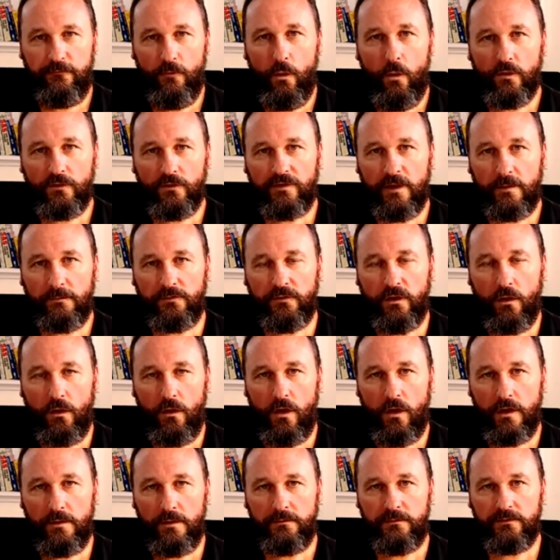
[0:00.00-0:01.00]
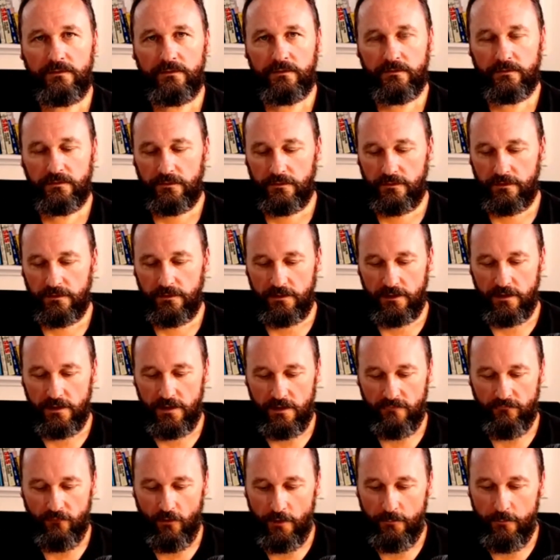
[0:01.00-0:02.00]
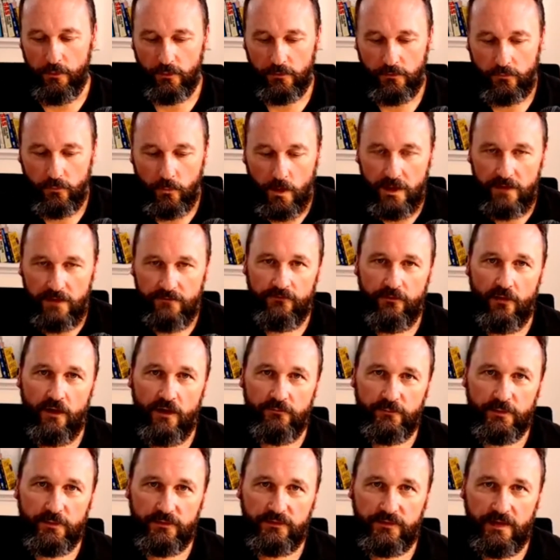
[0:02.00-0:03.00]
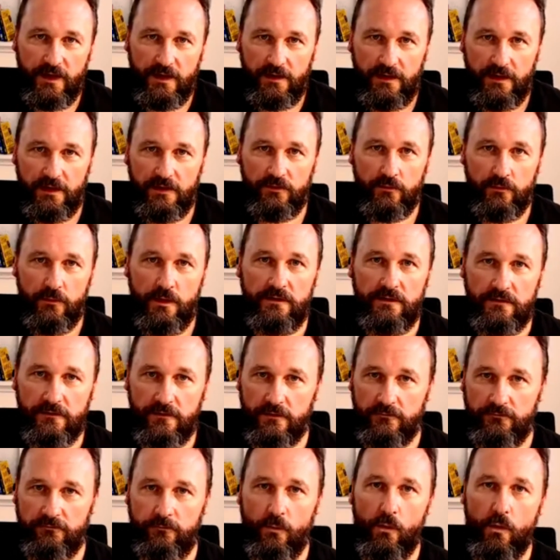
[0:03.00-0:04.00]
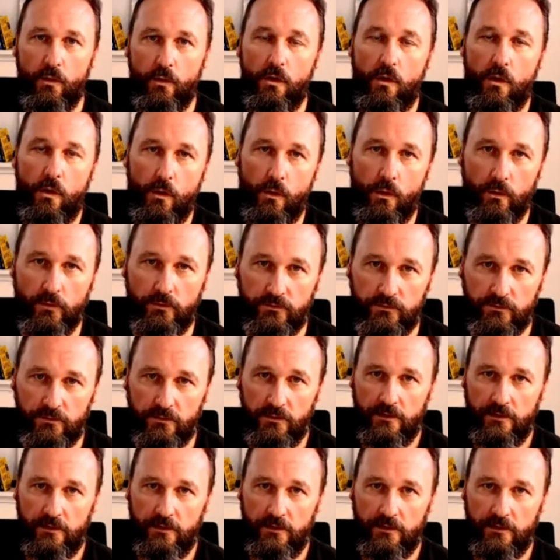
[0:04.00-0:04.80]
sometimes if I put 25% into each of the 4 cores,